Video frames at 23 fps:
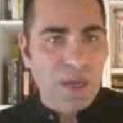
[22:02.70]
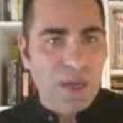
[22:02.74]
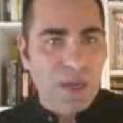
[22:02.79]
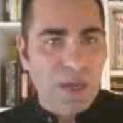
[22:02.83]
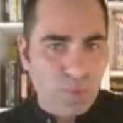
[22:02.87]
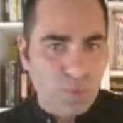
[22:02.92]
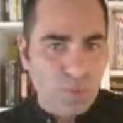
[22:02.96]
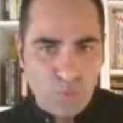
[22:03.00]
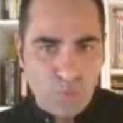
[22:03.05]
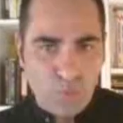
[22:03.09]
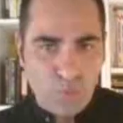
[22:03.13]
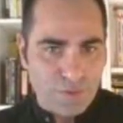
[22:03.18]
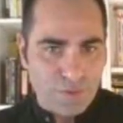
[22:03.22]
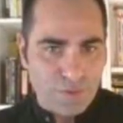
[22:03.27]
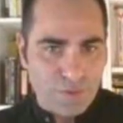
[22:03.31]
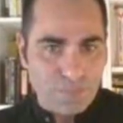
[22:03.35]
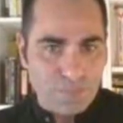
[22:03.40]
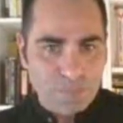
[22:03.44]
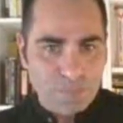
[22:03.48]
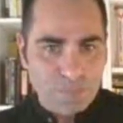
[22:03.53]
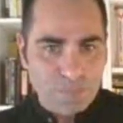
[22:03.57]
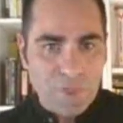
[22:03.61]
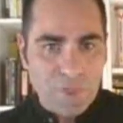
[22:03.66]
up or
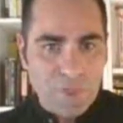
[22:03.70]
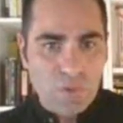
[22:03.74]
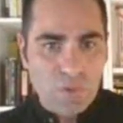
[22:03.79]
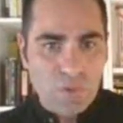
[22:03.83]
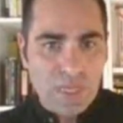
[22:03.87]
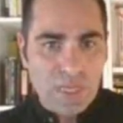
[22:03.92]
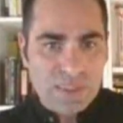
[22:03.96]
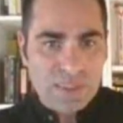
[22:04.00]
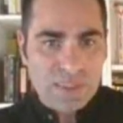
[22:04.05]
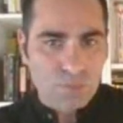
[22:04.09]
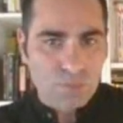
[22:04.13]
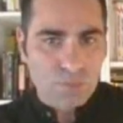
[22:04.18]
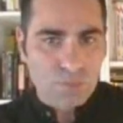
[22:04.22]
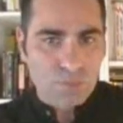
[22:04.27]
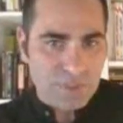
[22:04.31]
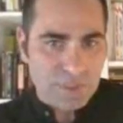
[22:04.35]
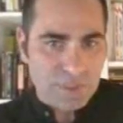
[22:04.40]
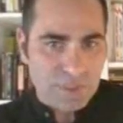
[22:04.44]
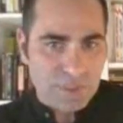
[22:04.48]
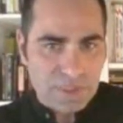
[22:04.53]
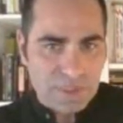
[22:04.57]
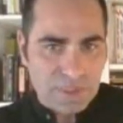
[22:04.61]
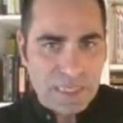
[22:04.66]
whatever? Okay,
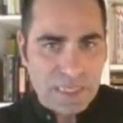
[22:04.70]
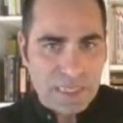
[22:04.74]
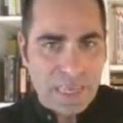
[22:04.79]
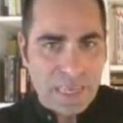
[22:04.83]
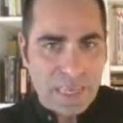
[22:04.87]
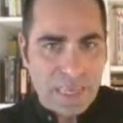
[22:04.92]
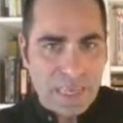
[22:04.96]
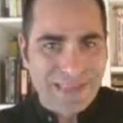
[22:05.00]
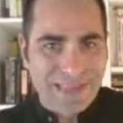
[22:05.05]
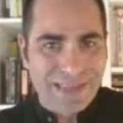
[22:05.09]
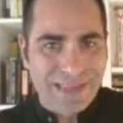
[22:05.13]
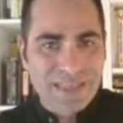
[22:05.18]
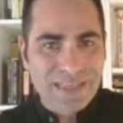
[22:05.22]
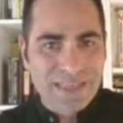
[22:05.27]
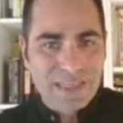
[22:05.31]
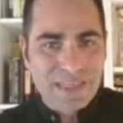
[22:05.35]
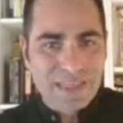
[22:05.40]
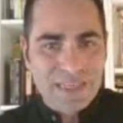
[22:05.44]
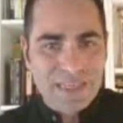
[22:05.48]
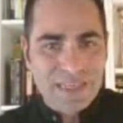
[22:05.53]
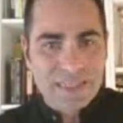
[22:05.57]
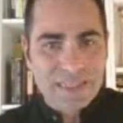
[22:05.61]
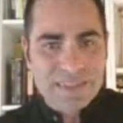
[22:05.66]
so
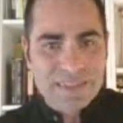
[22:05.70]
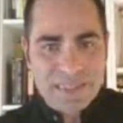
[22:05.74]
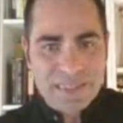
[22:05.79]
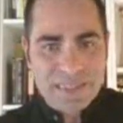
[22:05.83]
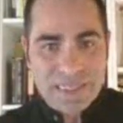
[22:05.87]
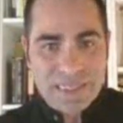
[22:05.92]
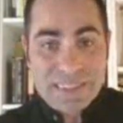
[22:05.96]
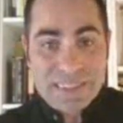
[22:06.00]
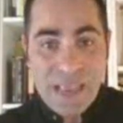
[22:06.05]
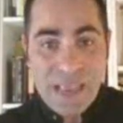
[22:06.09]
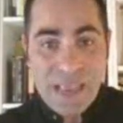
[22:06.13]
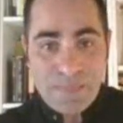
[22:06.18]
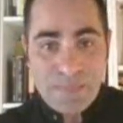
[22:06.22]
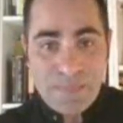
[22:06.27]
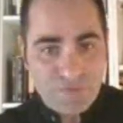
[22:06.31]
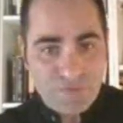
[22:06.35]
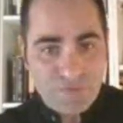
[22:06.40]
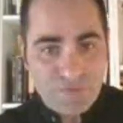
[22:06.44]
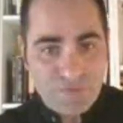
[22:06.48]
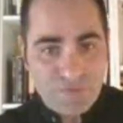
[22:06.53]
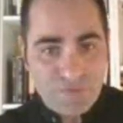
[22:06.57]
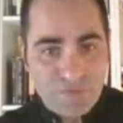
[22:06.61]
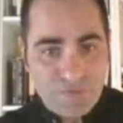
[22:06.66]
again, it's an
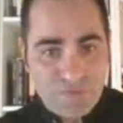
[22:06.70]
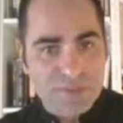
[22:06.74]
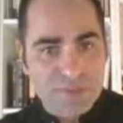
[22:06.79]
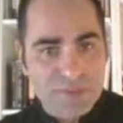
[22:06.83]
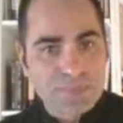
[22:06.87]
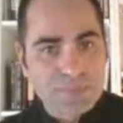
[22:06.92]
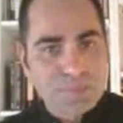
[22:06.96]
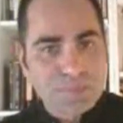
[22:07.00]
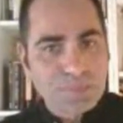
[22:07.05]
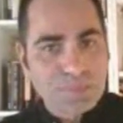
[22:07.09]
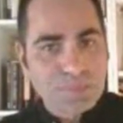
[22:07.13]
example for that.